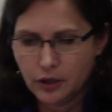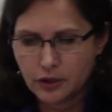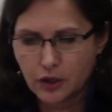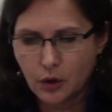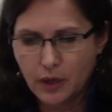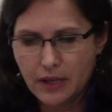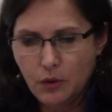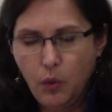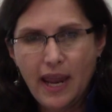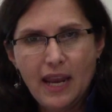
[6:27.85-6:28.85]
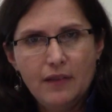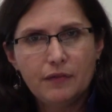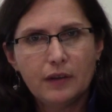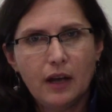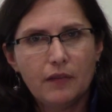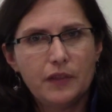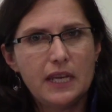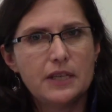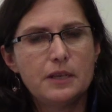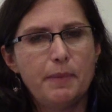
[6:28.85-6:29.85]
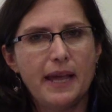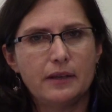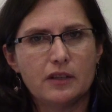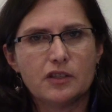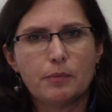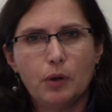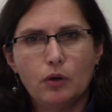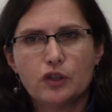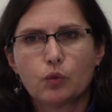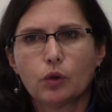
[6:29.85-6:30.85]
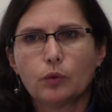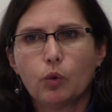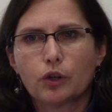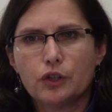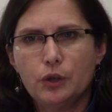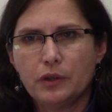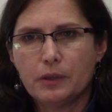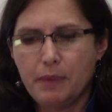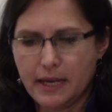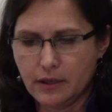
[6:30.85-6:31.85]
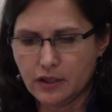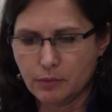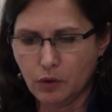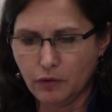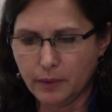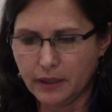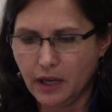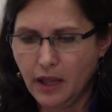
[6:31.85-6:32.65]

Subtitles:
So in the wave of the independence, the post-World War II independence movement,